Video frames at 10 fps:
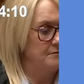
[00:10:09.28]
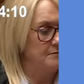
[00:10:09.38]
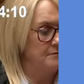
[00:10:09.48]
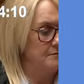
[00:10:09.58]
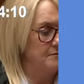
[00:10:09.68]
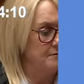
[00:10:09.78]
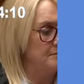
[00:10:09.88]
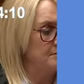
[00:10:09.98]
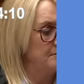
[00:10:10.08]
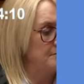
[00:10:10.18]

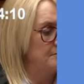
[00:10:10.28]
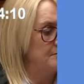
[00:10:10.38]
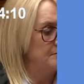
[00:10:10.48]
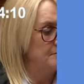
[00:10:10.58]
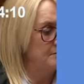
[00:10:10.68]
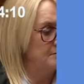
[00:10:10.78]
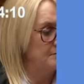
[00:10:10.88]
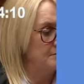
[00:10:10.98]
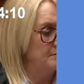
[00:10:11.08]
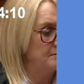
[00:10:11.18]

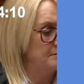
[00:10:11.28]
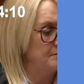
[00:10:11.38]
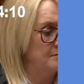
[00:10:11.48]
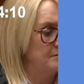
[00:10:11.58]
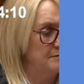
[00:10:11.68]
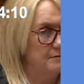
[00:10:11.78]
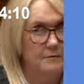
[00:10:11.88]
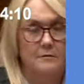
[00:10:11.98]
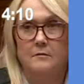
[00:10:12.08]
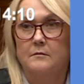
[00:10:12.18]

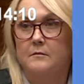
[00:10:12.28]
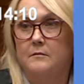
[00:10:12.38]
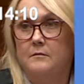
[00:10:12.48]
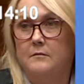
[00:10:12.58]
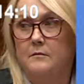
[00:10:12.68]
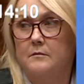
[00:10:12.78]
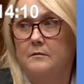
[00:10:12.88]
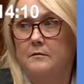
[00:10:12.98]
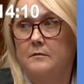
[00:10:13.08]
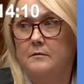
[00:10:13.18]

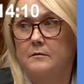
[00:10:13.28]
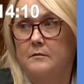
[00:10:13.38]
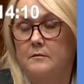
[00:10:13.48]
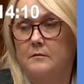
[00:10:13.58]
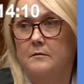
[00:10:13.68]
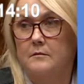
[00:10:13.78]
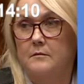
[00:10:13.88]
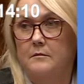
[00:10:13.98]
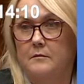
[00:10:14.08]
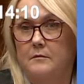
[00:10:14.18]
[no speech]